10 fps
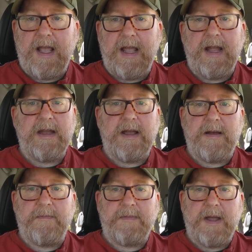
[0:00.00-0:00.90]
And
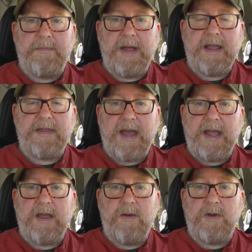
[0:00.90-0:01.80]
a big
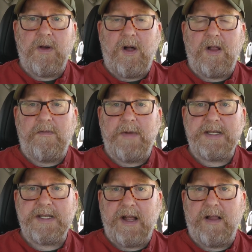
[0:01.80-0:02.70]
thank you to all of my
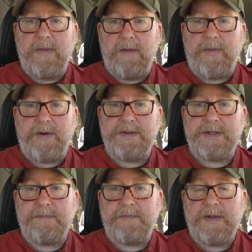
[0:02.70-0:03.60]
channel
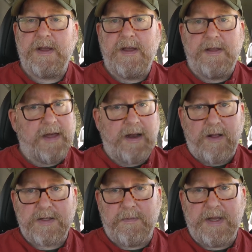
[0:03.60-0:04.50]
members. That
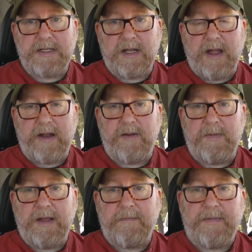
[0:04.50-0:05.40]
also means a lot to me.